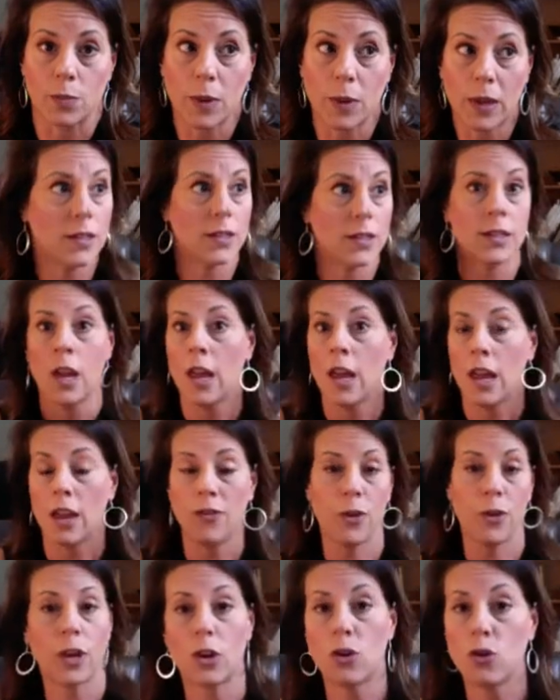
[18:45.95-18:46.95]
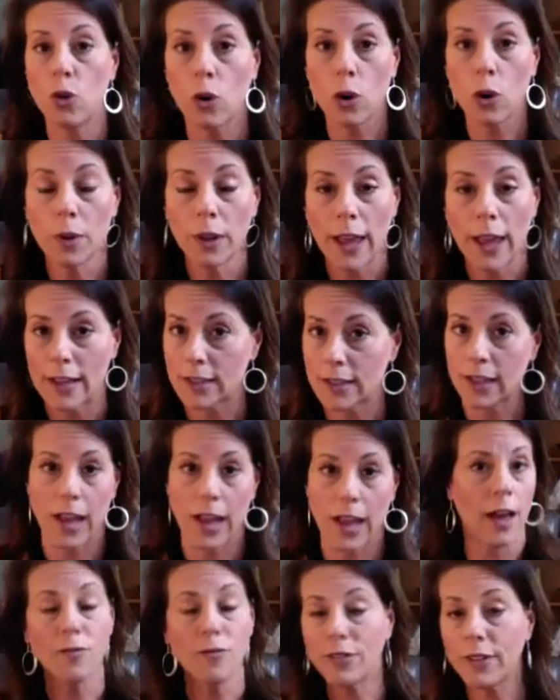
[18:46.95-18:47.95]
Because if you can normalize,
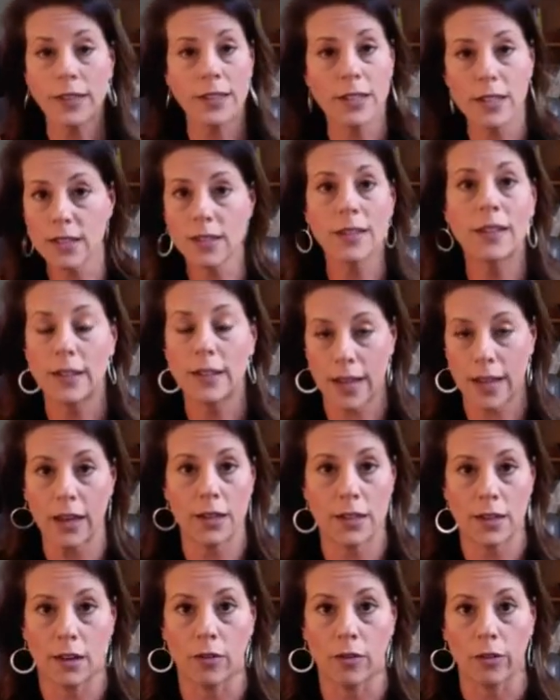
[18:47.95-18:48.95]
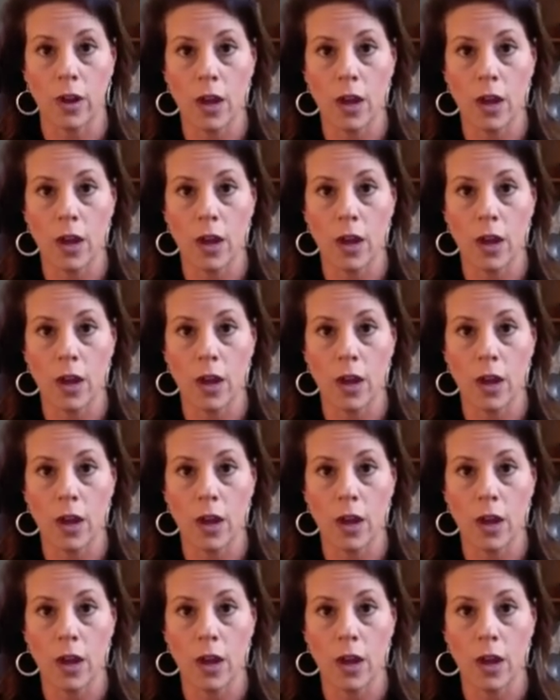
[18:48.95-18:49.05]
conflict isn't negative.